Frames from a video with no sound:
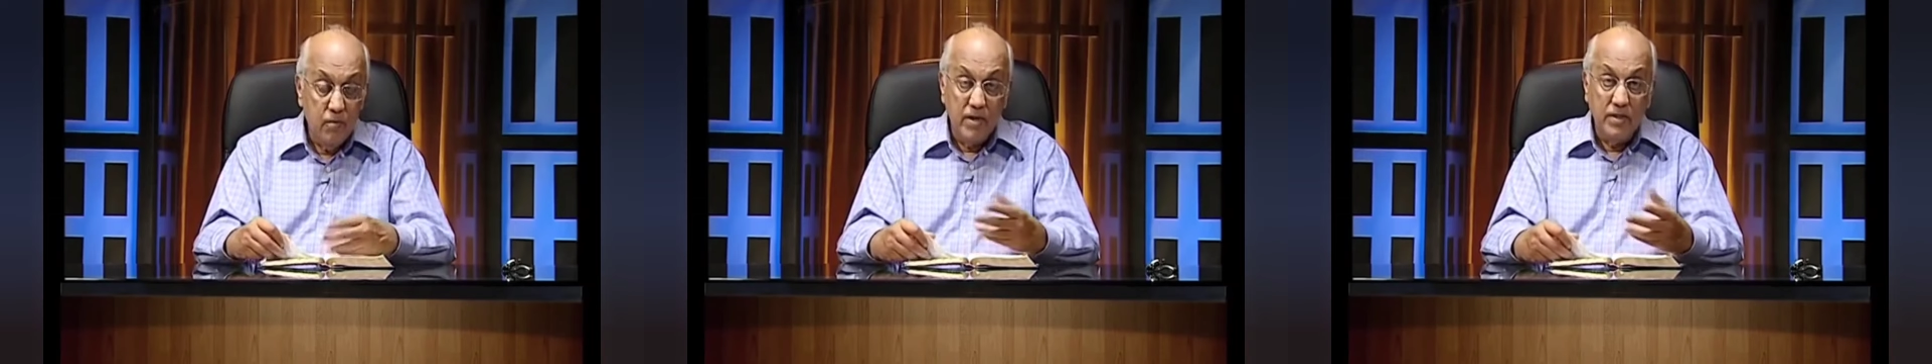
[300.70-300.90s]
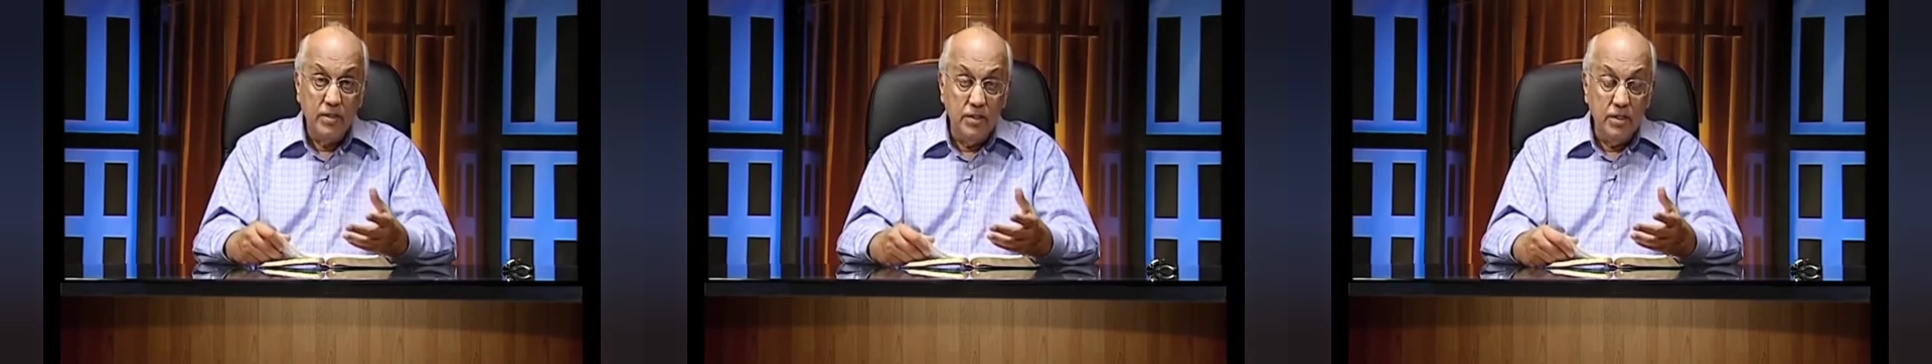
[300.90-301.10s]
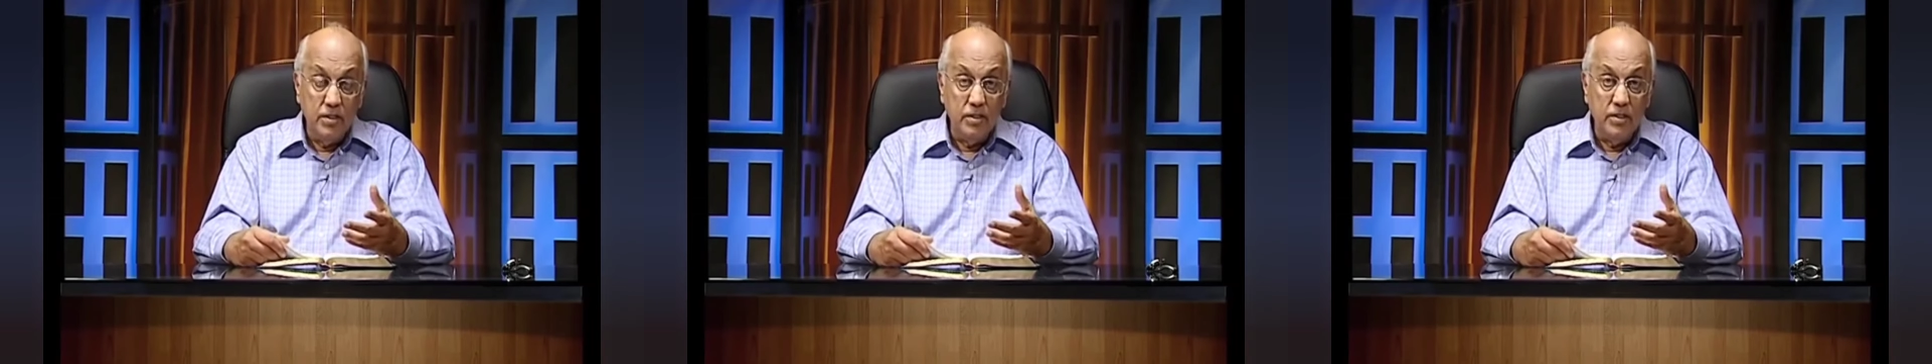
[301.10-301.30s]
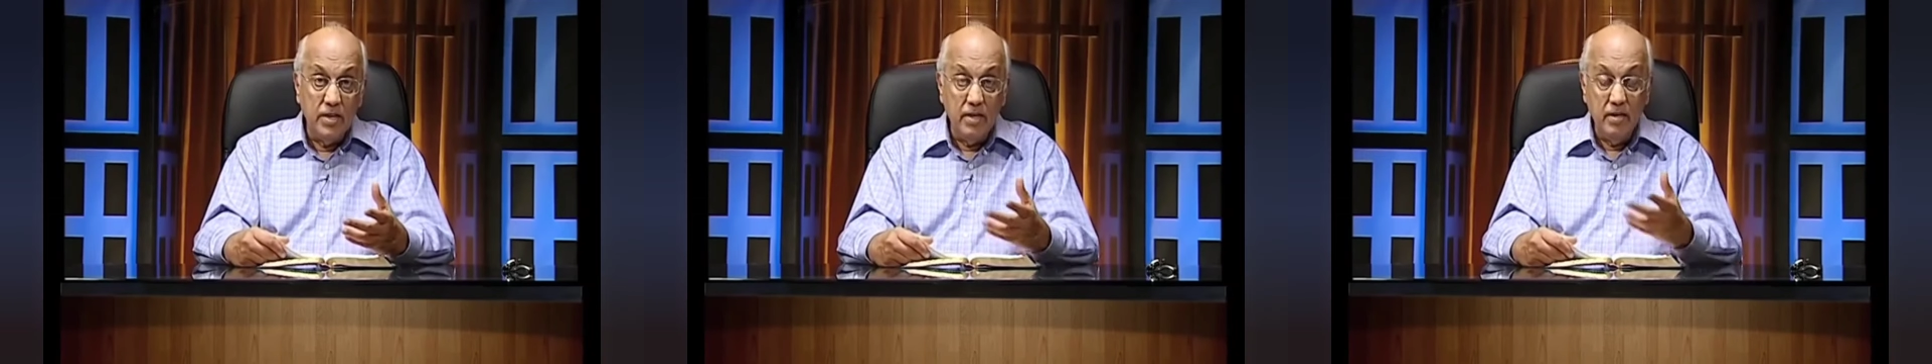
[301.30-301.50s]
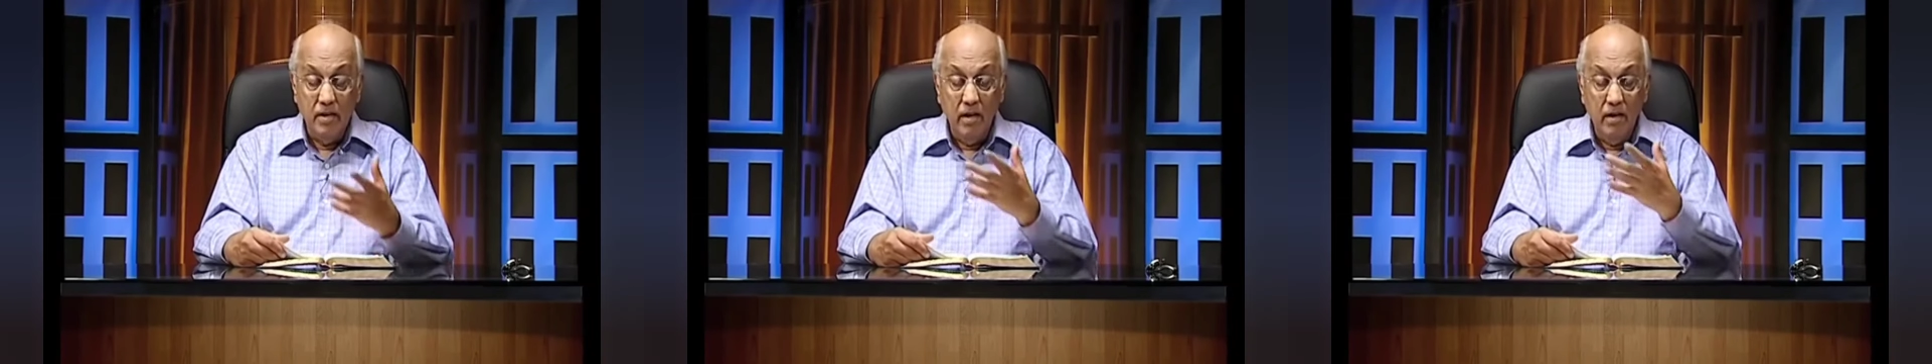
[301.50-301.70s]
Once Jesus
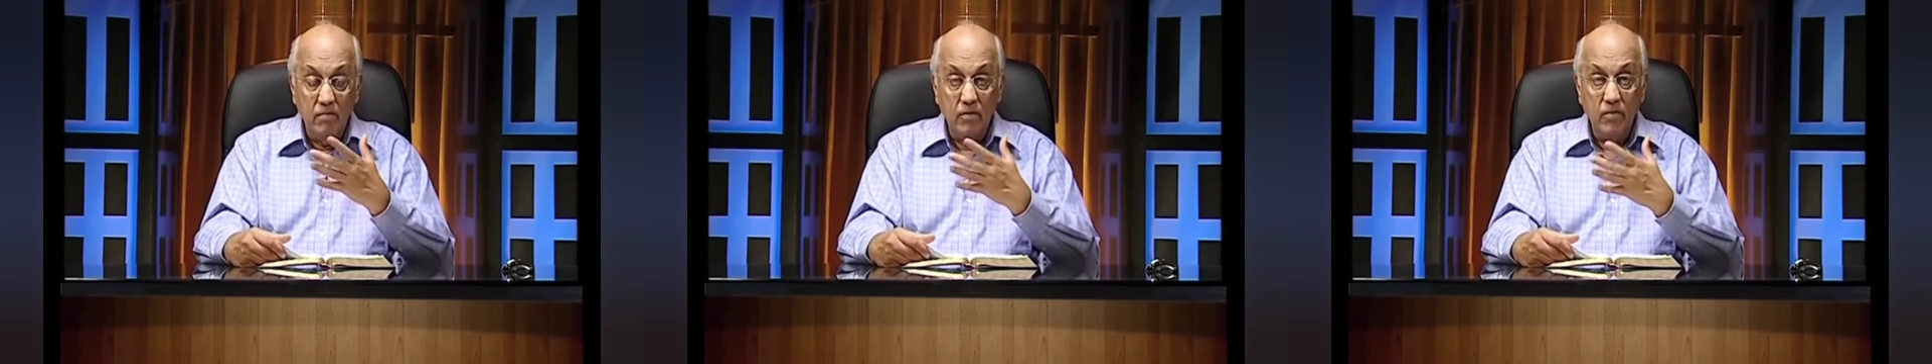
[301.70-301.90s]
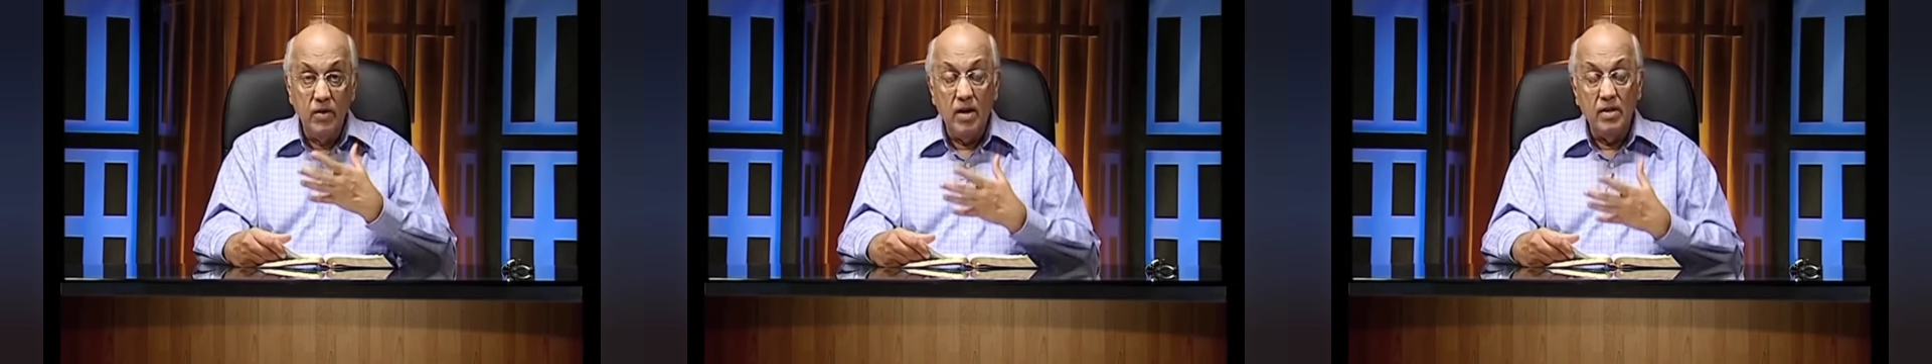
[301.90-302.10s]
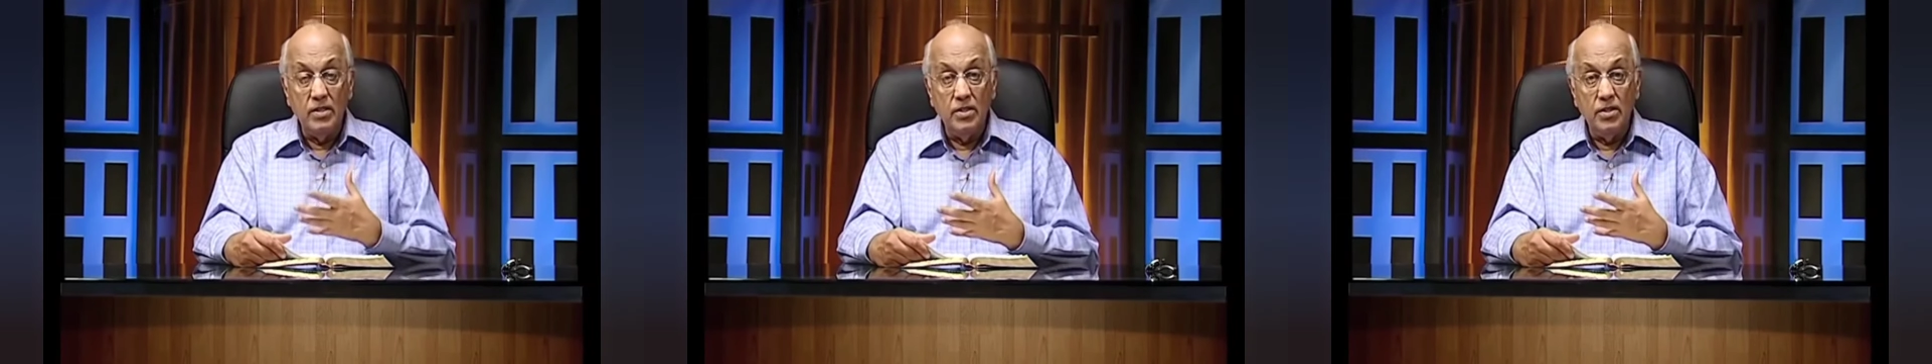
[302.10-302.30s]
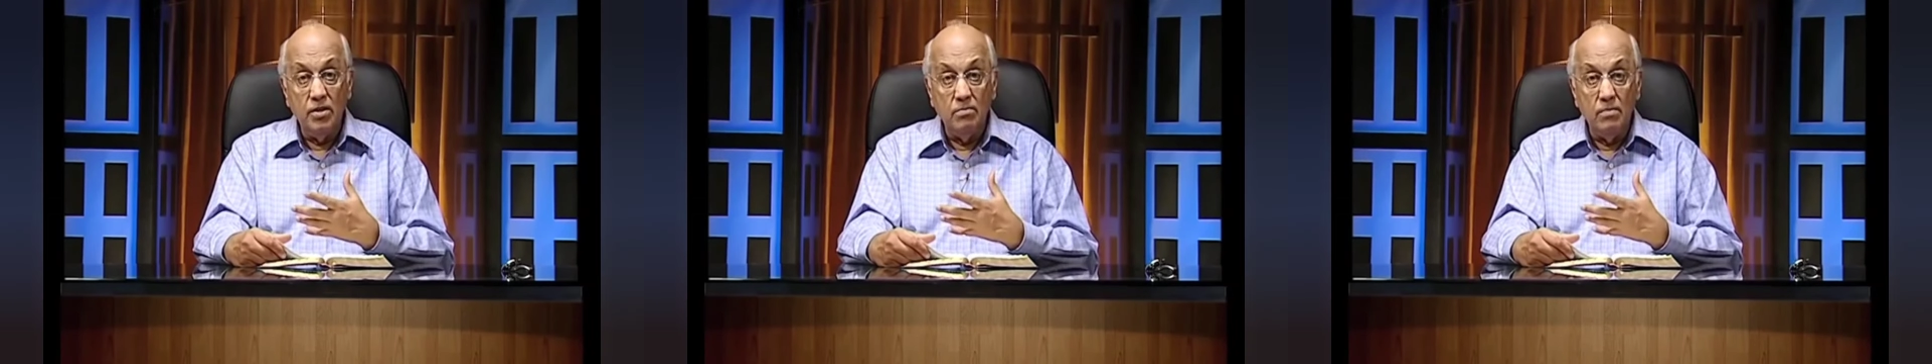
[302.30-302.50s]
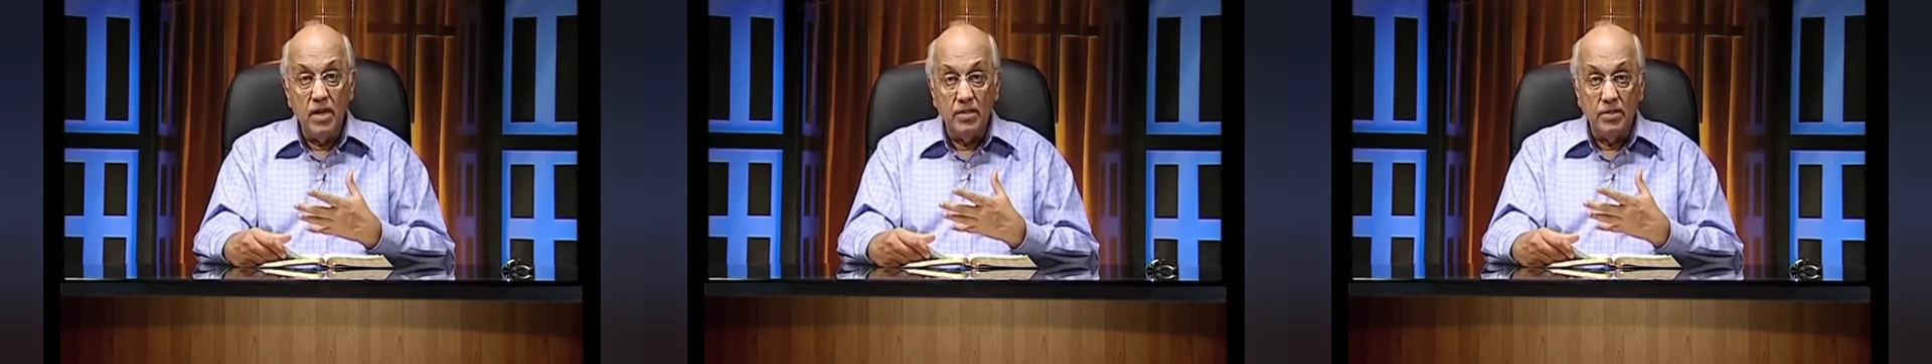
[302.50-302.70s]
said the kingdom of God is in
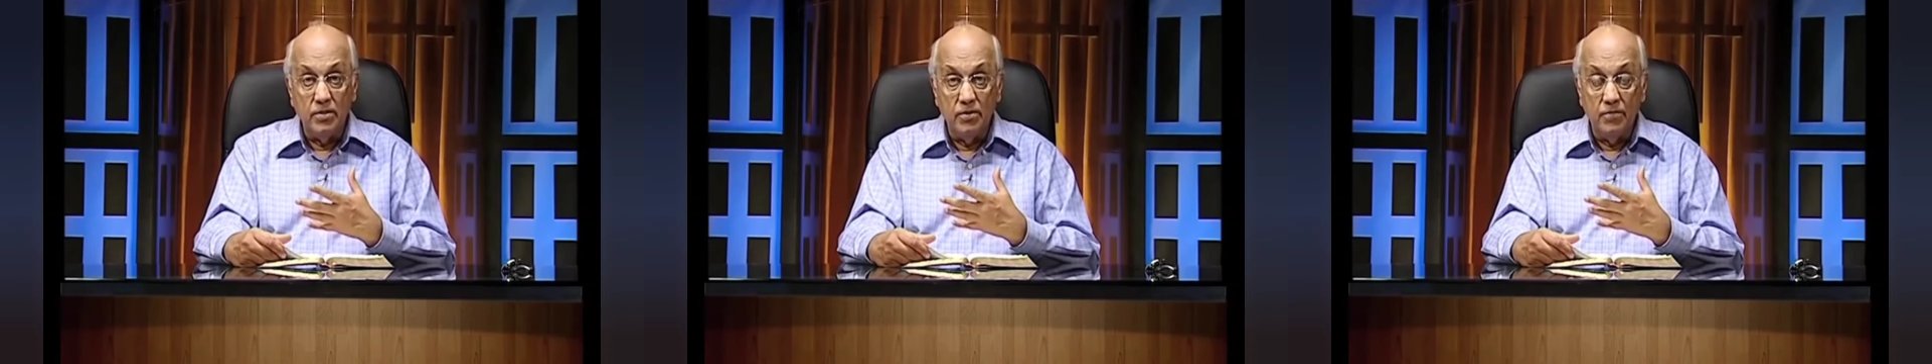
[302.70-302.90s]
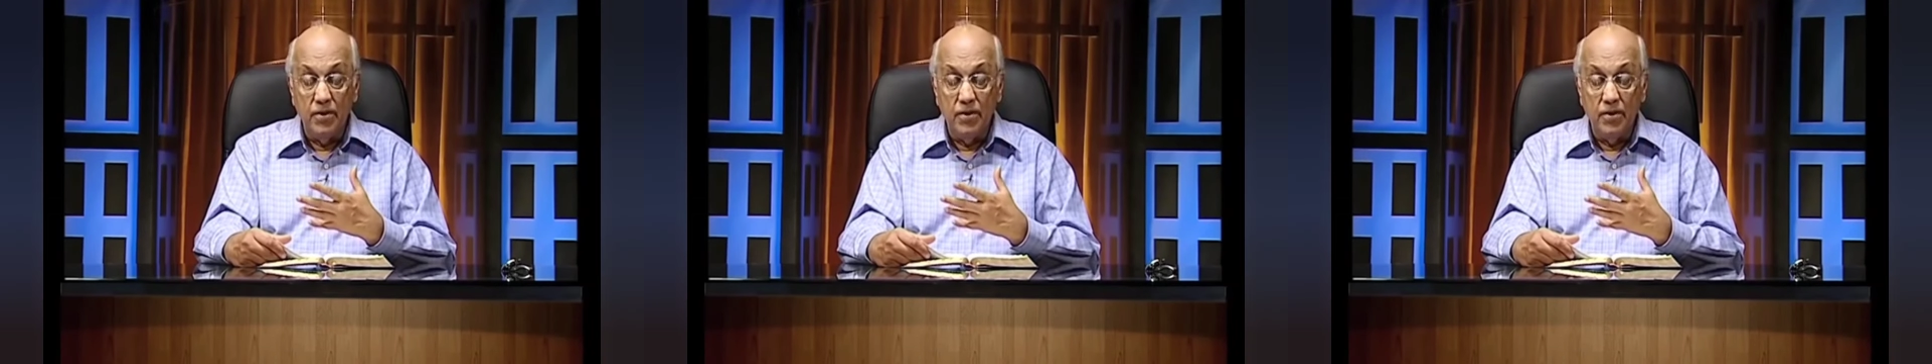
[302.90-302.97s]
your midst,